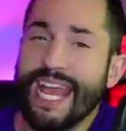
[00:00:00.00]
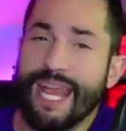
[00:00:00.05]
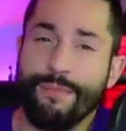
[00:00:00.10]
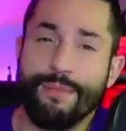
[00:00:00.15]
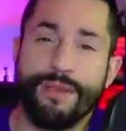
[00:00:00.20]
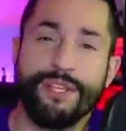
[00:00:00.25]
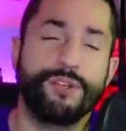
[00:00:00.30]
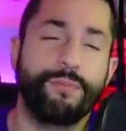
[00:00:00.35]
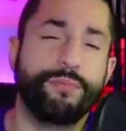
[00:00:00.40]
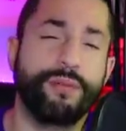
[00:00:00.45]
It
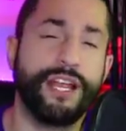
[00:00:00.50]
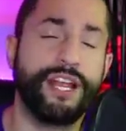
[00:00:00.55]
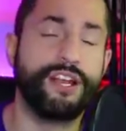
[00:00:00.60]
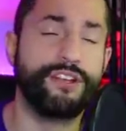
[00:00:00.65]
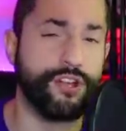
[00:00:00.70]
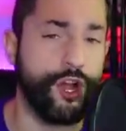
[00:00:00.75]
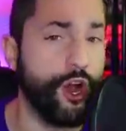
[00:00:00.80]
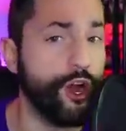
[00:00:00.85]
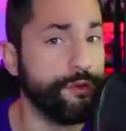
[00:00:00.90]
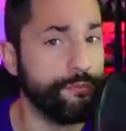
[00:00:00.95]
means your
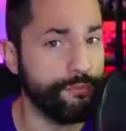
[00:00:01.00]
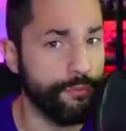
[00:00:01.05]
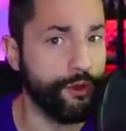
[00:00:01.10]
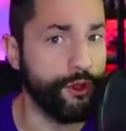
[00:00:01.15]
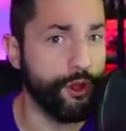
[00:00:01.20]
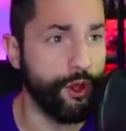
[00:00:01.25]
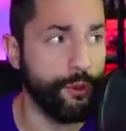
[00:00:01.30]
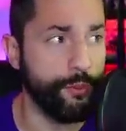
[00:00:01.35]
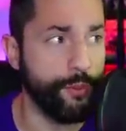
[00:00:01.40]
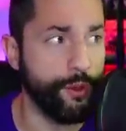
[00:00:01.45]
players aren't
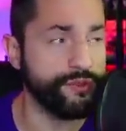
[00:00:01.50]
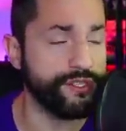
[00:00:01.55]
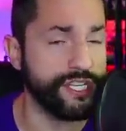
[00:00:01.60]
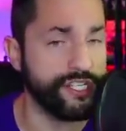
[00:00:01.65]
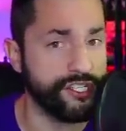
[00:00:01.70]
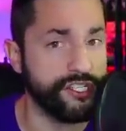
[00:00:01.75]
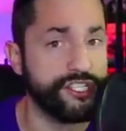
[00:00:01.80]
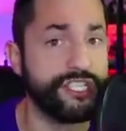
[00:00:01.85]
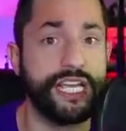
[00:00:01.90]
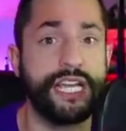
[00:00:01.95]
murder hobos
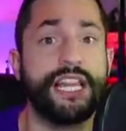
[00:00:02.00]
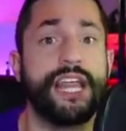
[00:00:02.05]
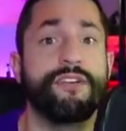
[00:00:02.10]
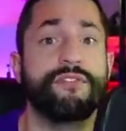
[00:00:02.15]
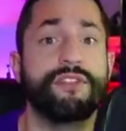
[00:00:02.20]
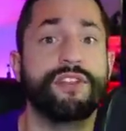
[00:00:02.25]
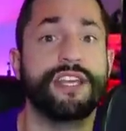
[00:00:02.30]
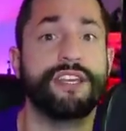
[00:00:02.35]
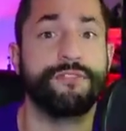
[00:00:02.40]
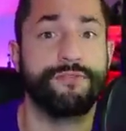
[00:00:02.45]
and just kill
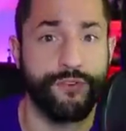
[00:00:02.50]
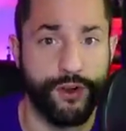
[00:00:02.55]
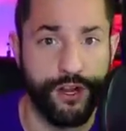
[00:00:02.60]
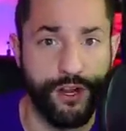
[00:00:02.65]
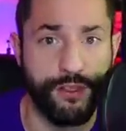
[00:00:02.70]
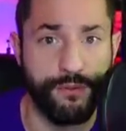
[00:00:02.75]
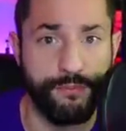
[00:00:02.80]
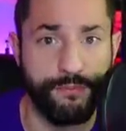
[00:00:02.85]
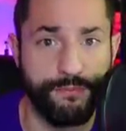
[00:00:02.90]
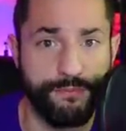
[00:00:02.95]
everything in front
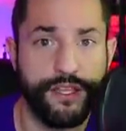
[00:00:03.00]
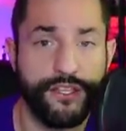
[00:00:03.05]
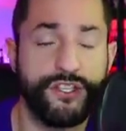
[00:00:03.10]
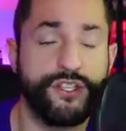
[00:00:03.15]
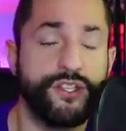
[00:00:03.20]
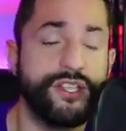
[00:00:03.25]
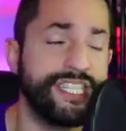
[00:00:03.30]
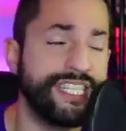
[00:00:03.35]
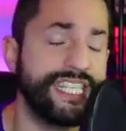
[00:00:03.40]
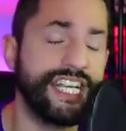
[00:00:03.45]
of them.
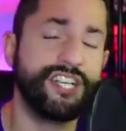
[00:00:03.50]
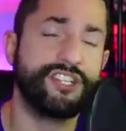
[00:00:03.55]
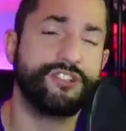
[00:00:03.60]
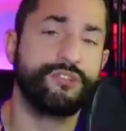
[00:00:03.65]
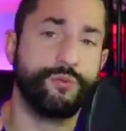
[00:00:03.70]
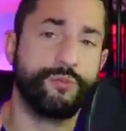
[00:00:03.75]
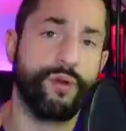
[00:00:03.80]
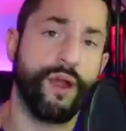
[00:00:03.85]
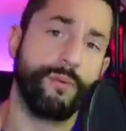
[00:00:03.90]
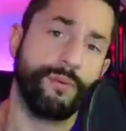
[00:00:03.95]
So this
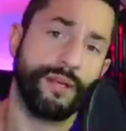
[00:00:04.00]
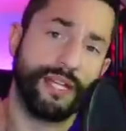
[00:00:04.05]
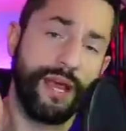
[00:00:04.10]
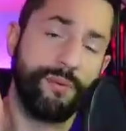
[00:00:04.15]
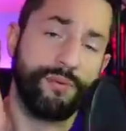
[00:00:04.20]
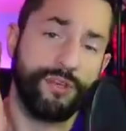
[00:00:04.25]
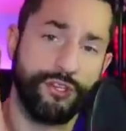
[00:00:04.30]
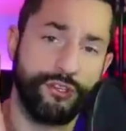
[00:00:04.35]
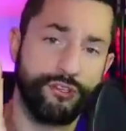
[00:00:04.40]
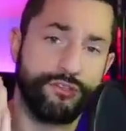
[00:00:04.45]
section will probably
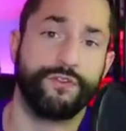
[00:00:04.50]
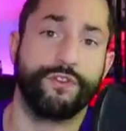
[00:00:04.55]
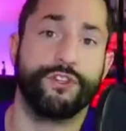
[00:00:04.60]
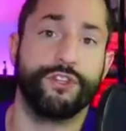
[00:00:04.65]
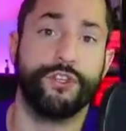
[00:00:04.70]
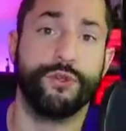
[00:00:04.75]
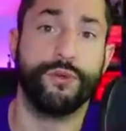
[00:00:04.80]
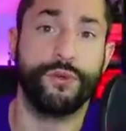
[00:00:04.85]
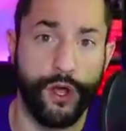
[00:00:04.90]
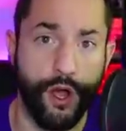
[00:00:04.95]
not be useful
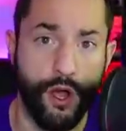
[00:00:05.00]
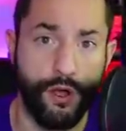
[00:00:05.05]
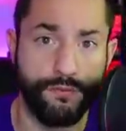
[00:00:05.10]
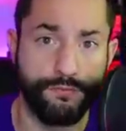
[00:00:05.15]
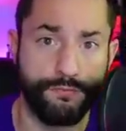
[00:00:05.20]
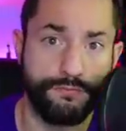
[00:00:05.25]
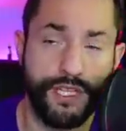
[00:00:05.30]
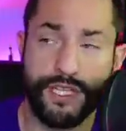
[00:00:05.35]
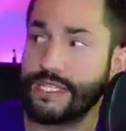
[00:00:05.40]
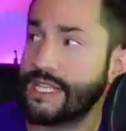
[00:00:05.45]
to you at all,
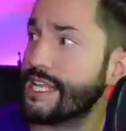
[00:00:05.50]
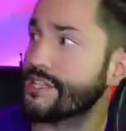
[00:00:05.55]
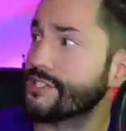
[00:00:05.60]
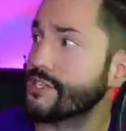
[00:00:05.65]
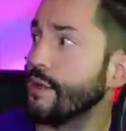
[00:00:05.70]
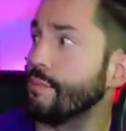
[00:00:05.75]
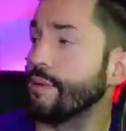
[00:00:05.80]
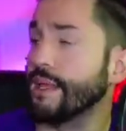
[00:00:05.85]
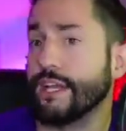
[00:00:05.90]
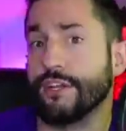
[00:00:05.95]
because that's
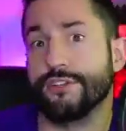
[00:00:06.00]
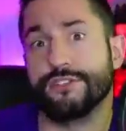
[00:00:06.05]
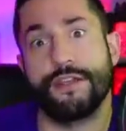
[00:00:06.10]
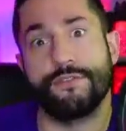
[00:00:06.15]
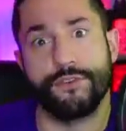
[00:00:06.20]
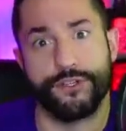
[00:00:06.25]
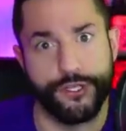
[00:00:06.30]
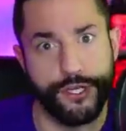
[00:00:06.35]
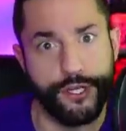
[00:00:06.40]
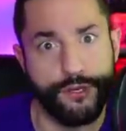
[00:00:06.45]
all players
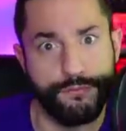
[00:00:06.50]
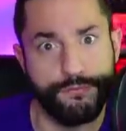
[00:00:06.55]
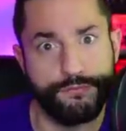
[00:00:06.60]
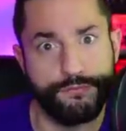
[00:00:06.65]
ever do.